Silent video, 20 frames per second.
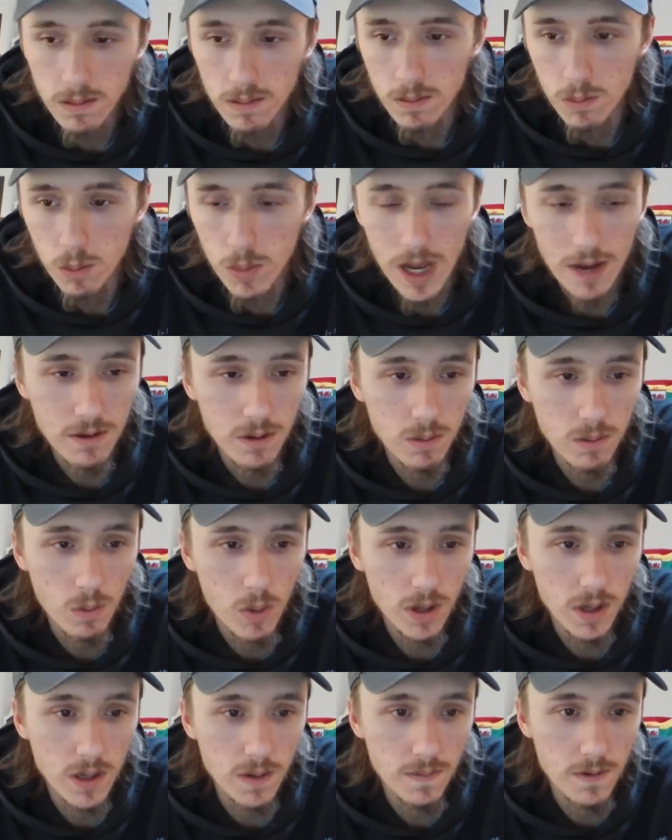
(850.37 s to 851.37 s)
we haven't
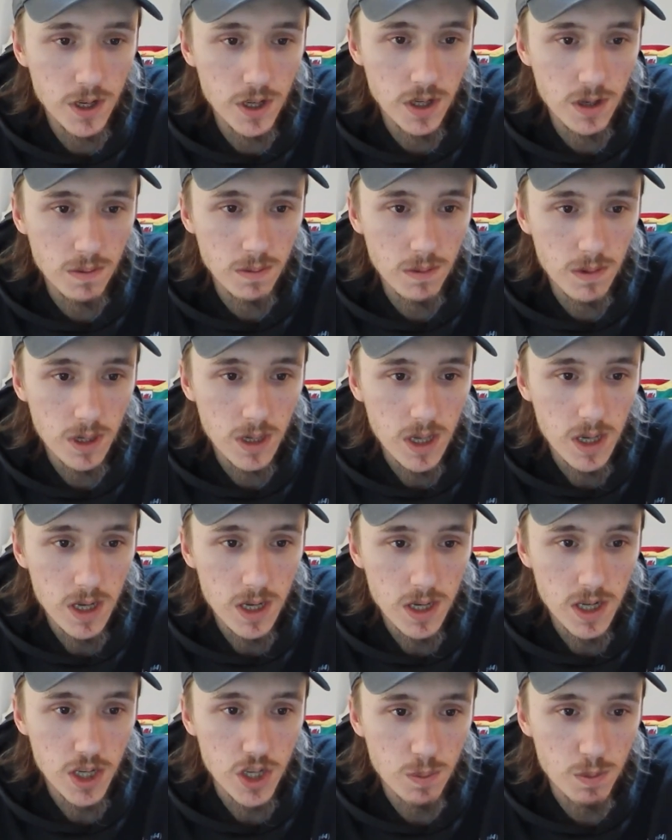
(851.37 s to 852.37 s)
won the division
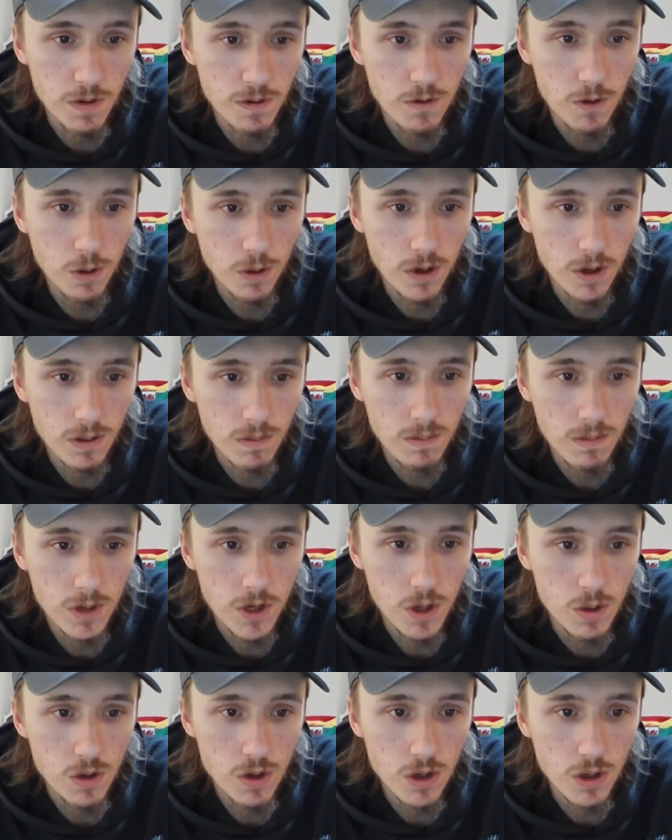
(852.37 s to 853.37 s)
since before the
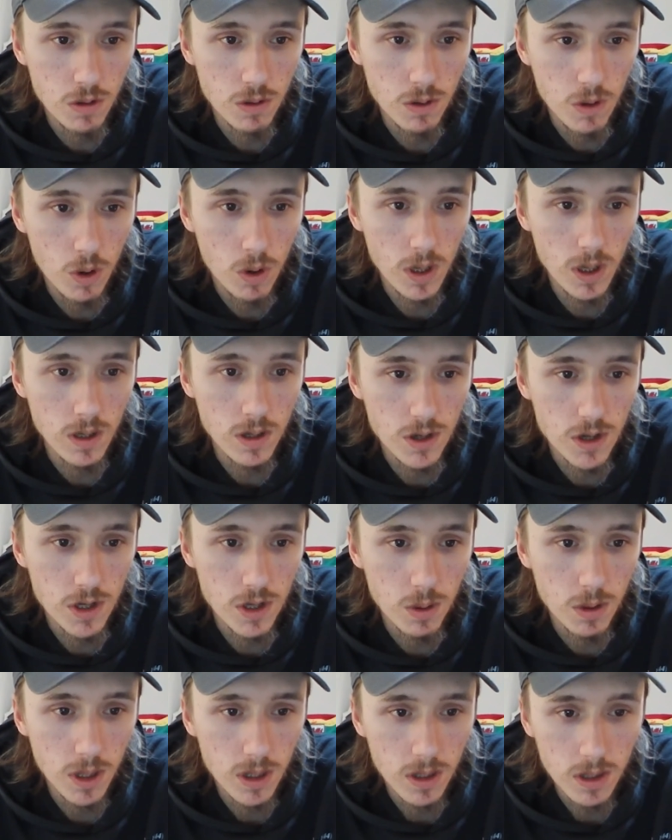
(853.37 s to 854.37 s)
Houston Oilers,
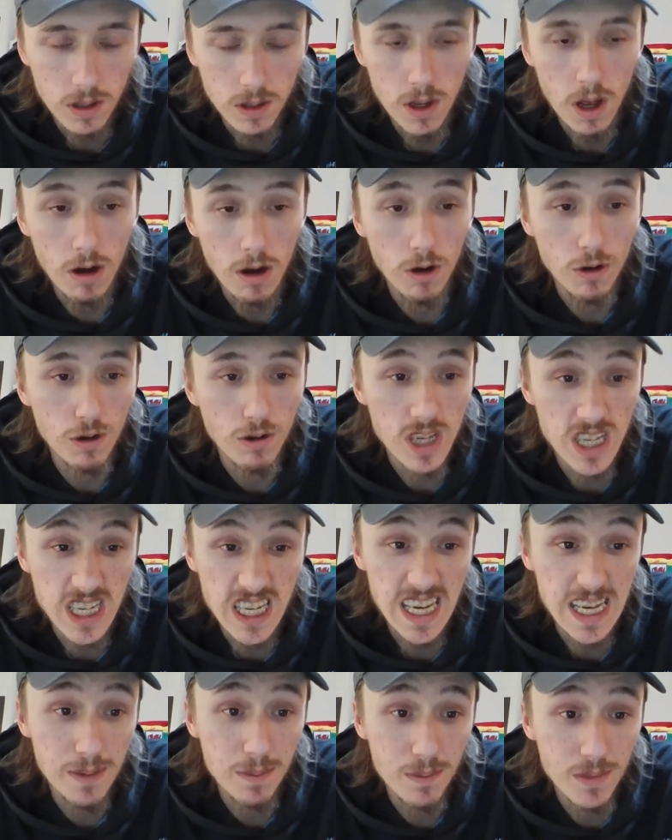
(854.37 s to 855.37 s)
who are no longer a
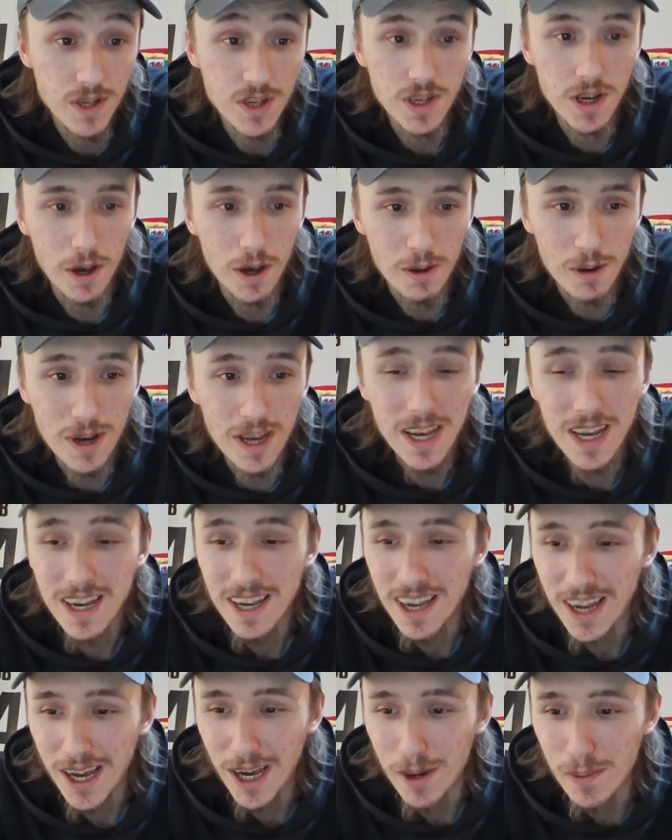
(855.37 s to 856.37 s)
team. So
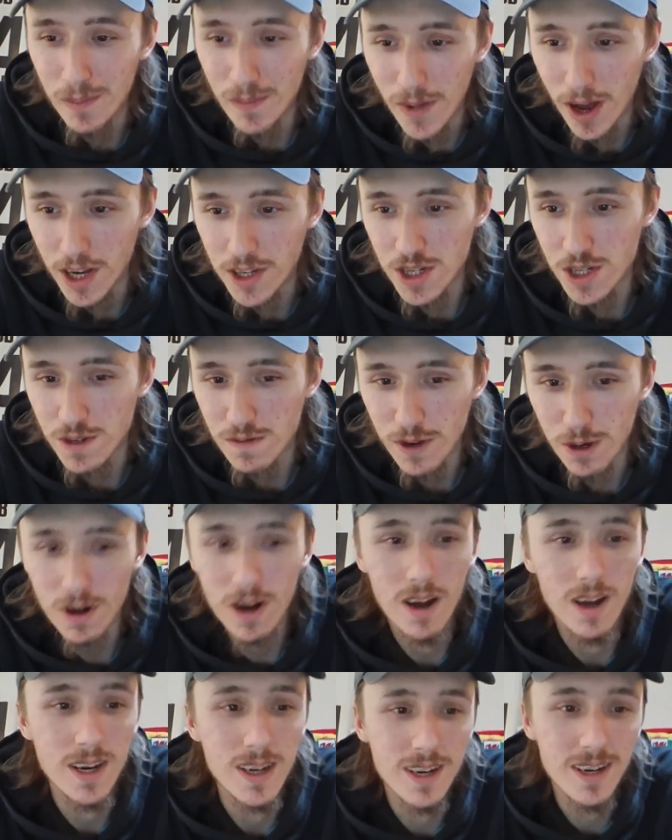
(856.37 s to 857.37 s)
I just feel
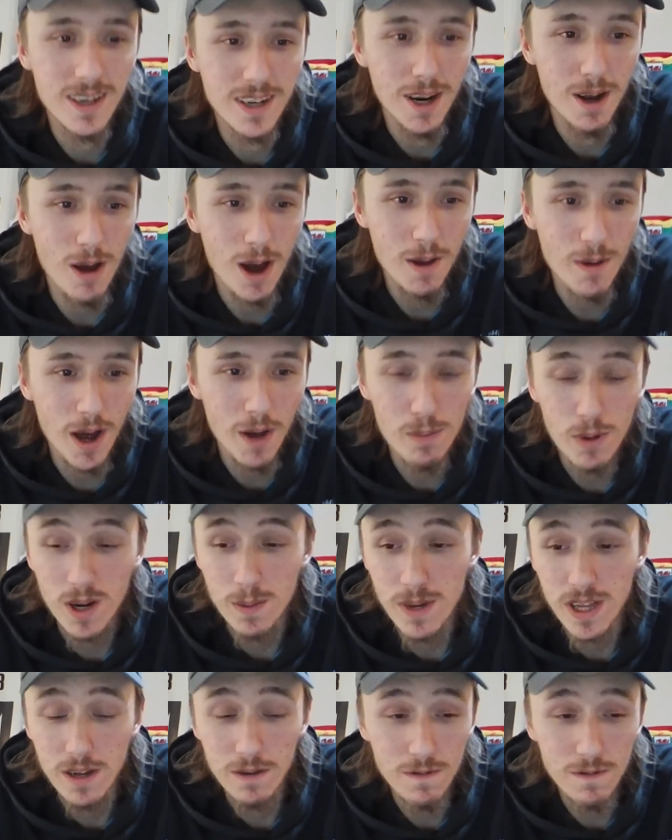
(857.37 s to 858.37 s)
like, I'd probably
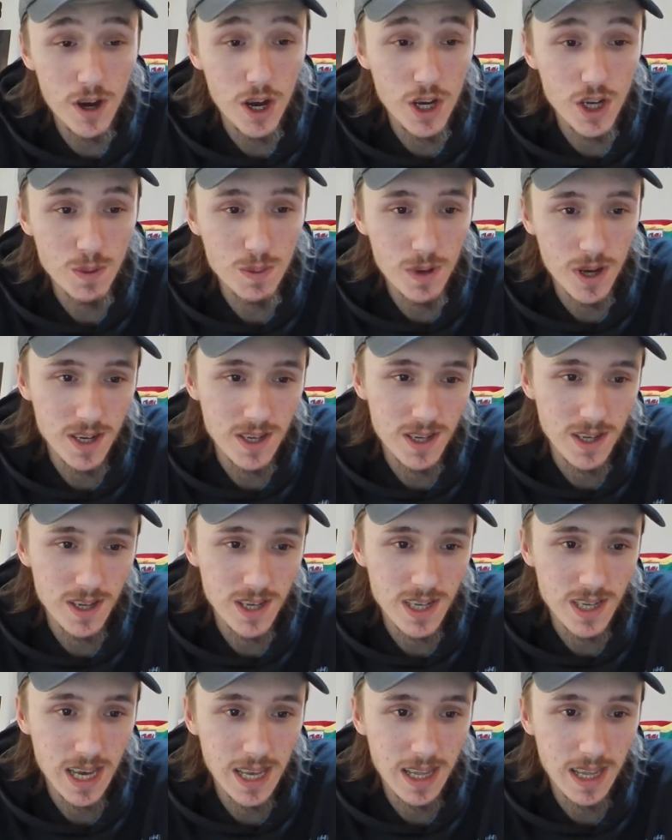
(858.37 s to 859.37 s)
be the first person to
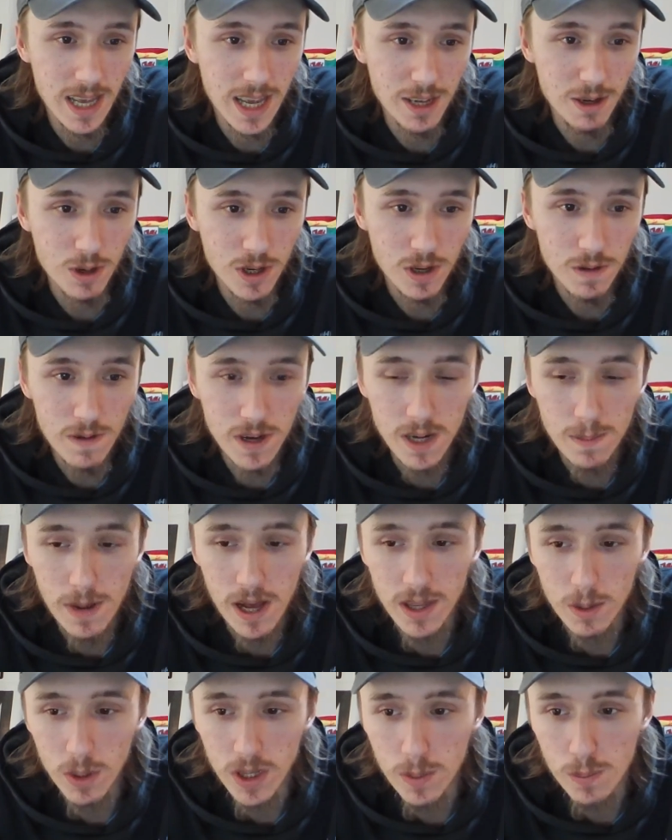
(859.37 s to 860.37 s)
say that. When you think
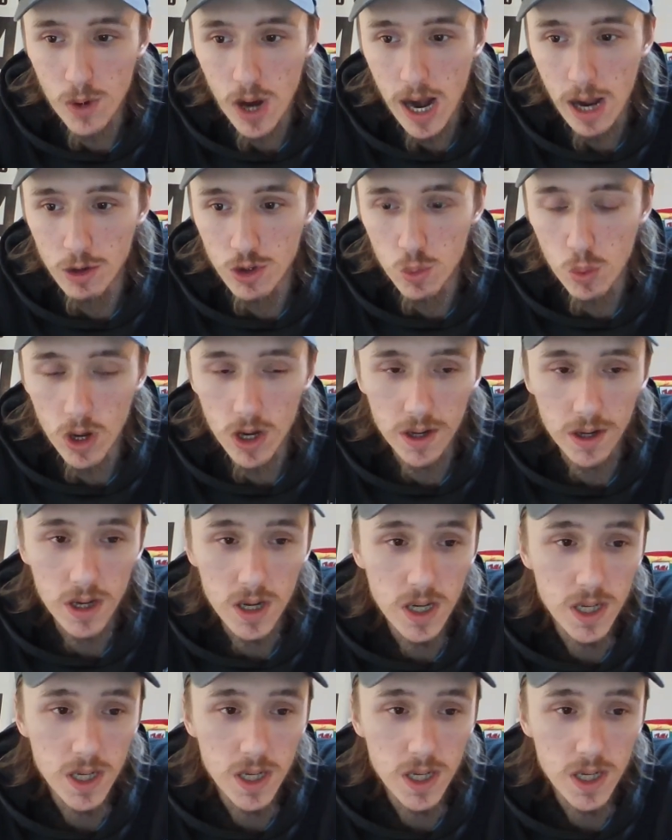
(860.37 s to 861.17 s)
about when the Browns won,